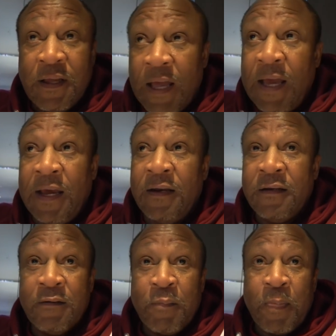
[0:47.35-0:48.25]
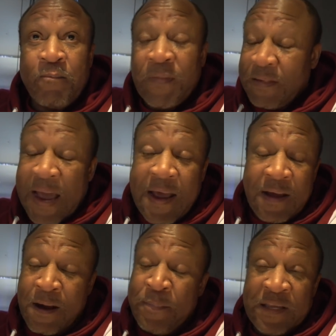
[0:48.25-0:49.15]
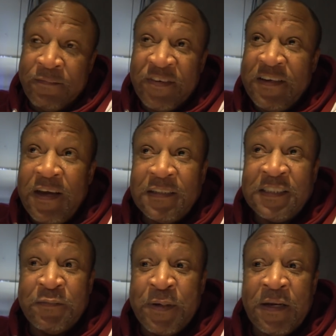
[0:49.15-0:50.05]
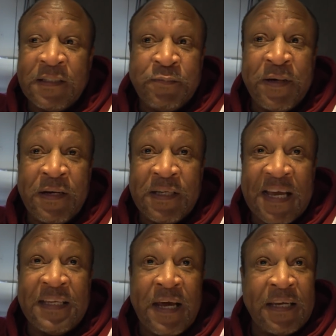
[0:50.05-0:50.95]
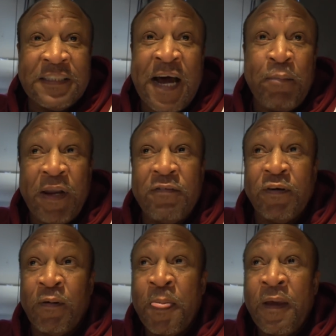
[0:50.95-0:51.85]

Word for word: Since and, he was a kid. Yeah, I mean, for years he's been he's been at the, at the top level.